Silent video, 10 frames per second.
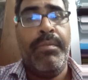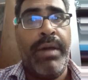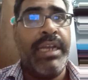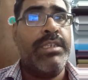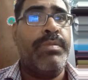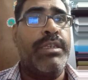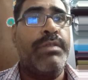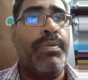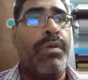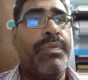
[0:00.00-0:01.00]
maximize
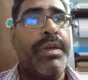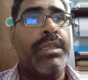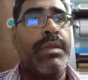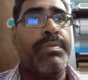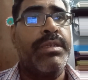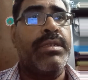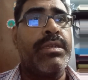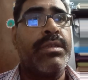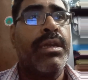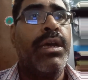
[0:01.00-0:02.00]
profit in the business.